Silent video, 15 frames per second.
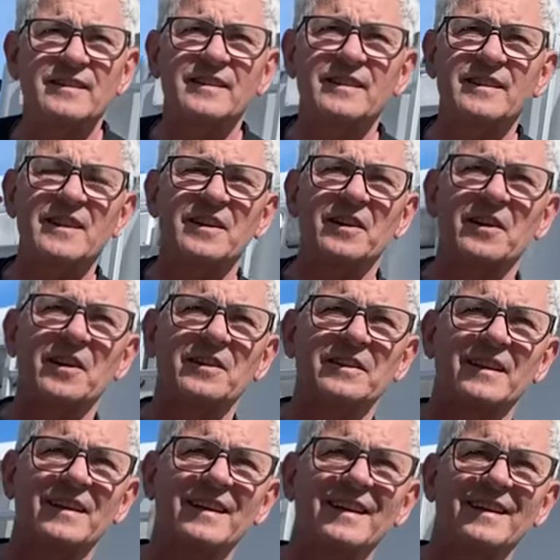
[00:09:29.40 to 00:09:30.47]
Sitting around
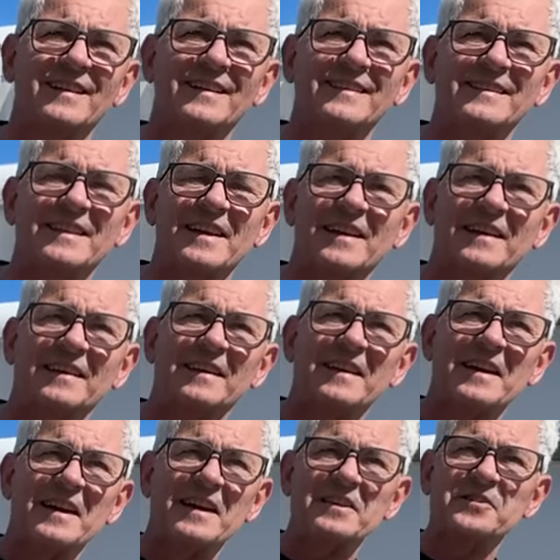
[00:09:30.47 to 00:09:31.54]
here, it's like
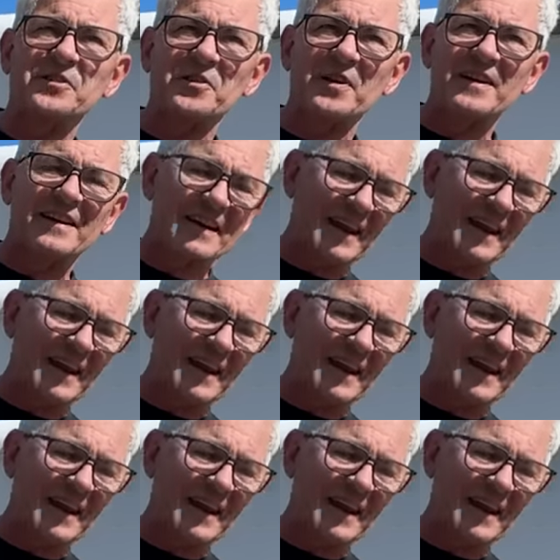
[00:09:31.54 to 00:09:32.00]
enjoying